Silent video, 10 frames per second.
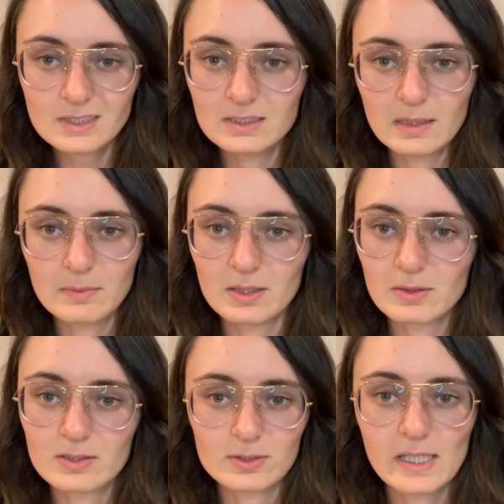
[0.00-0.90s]
Same thing
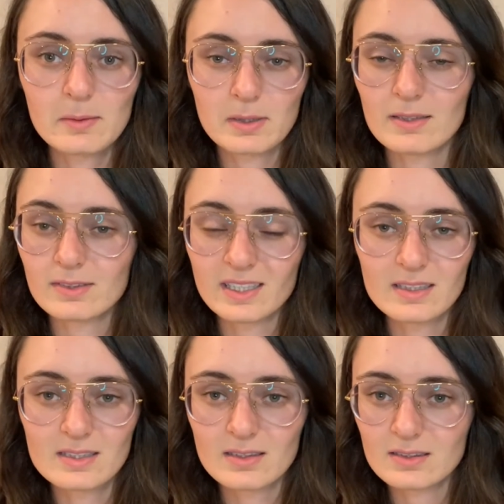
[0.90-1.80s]
with trading
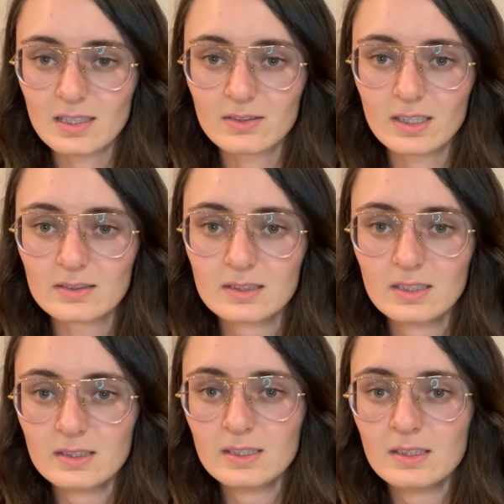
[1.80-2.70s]
profits, etc.
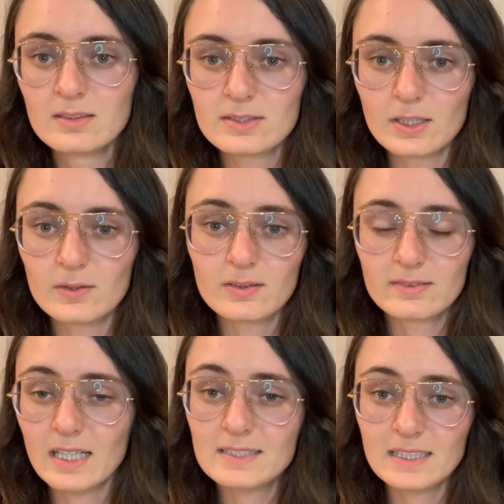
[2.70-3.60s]
So
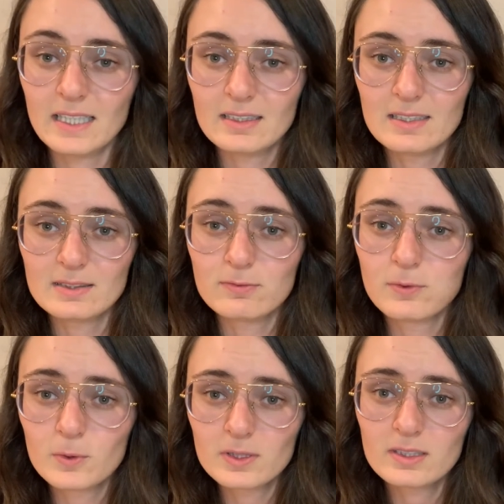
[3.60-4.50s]
that's it. It's a
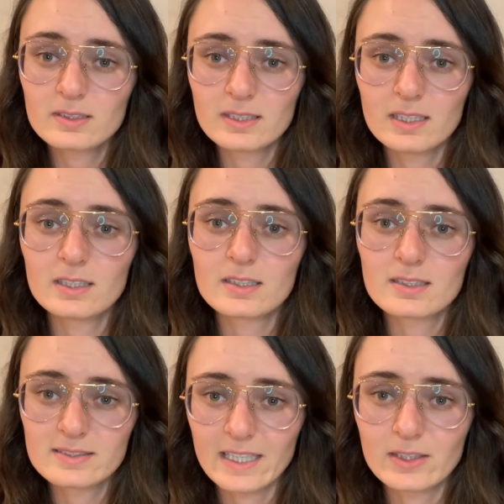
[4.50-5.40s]
4-year
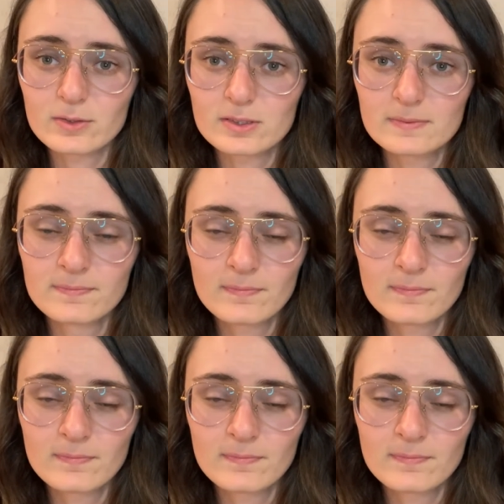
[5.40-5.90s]
cycle.